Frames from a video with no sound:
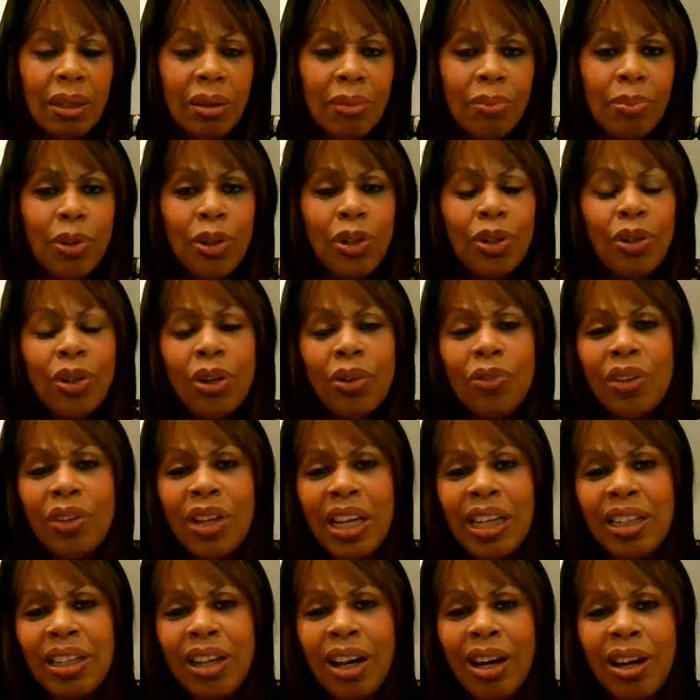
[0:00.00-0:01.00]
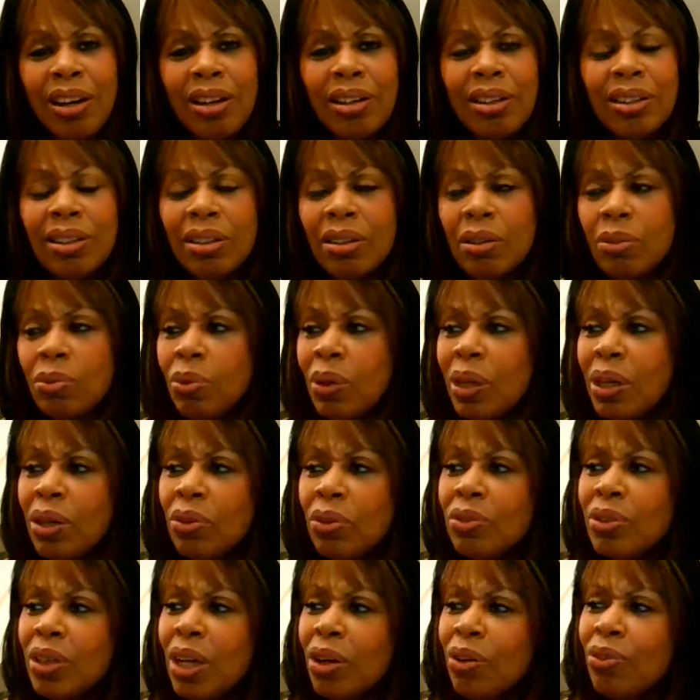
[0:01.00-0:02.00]
But you know they're young.
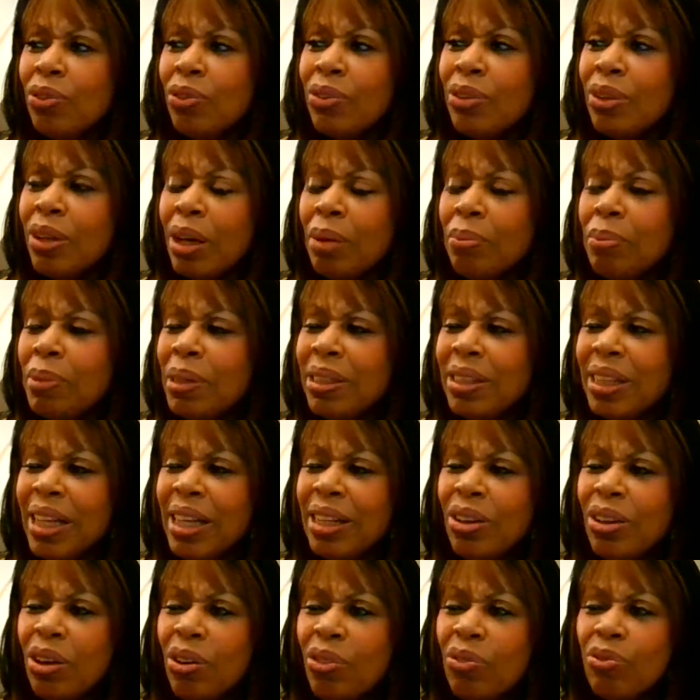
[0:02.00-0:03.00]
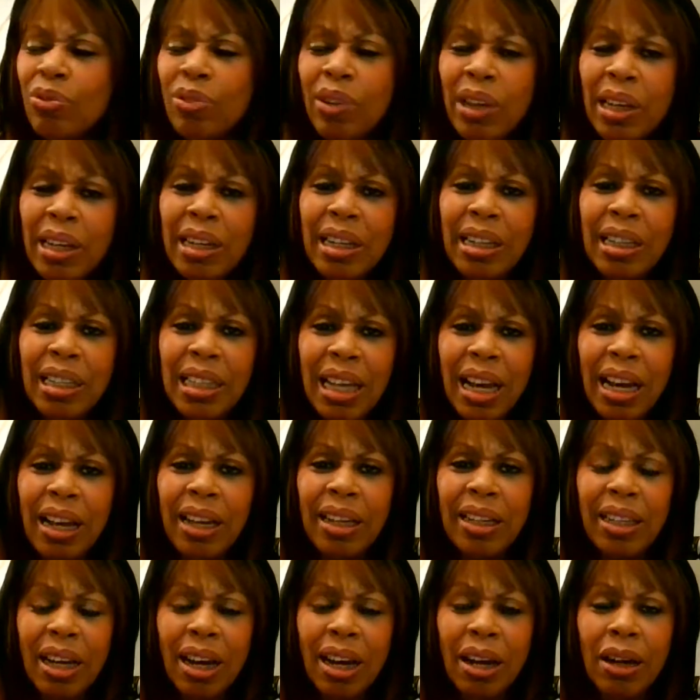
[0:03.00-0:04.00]
Well, no, I mean they're not really
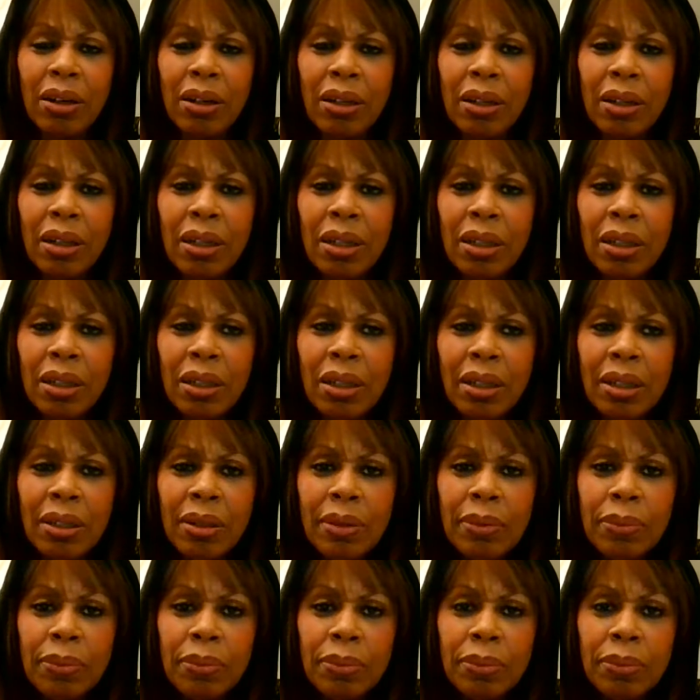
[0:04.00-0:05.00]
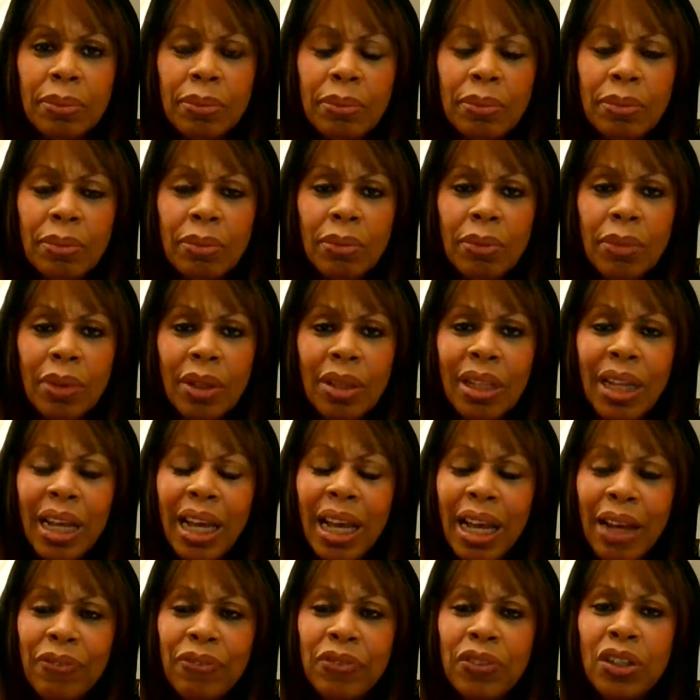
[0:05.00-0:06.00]
that young. I
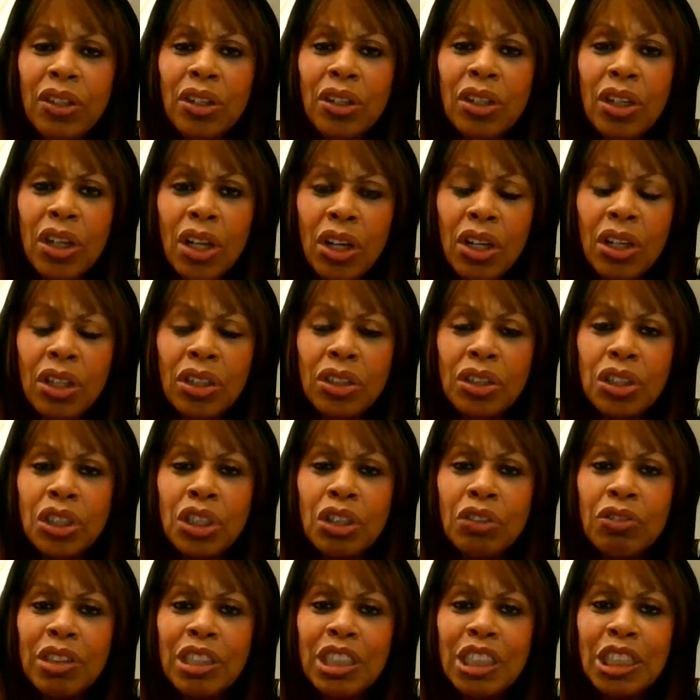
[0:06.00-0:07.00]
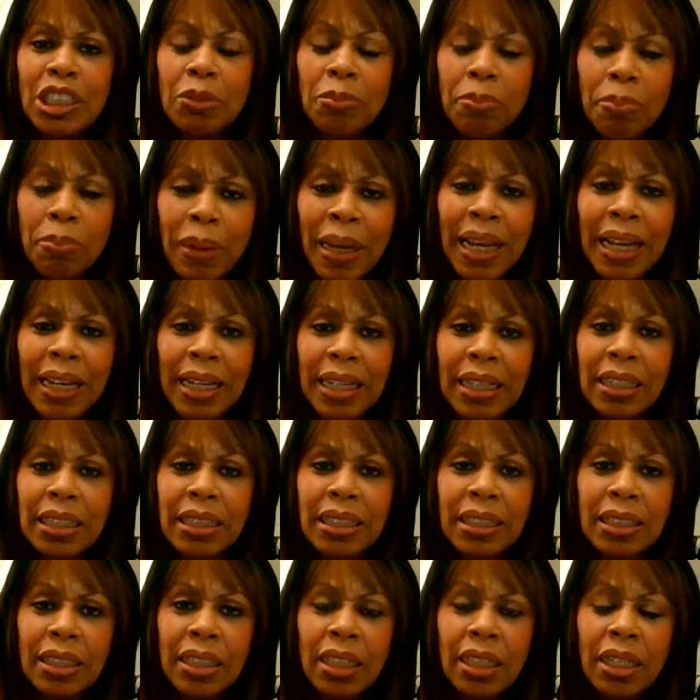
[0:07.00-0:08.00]
have to learn to
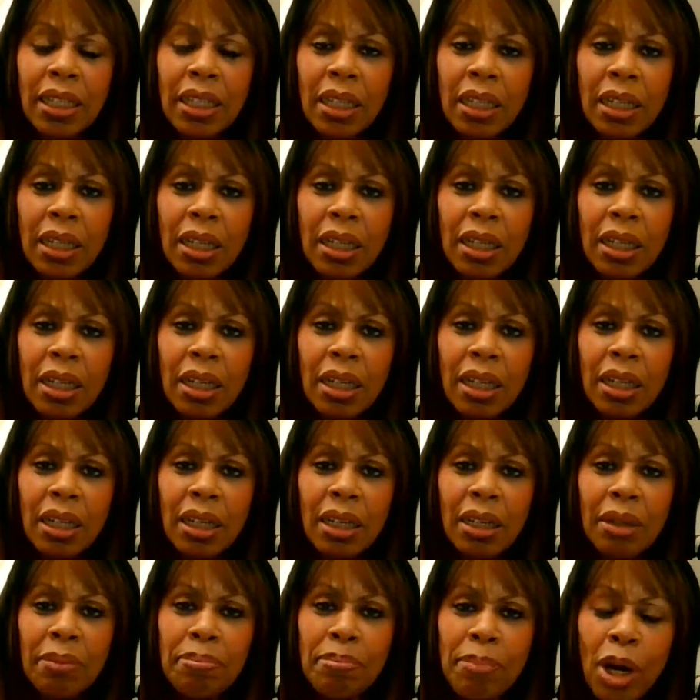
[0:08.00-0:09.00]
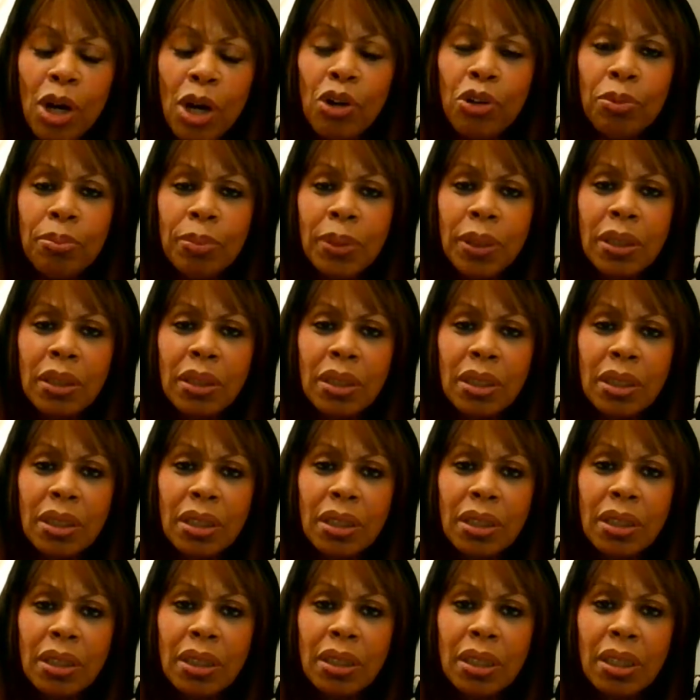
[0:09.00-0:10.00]
respect
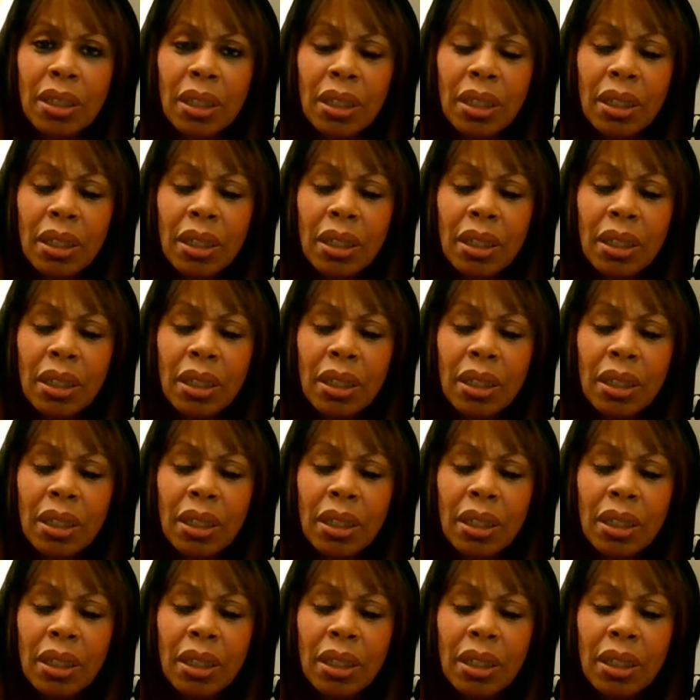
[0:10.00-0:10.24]
moments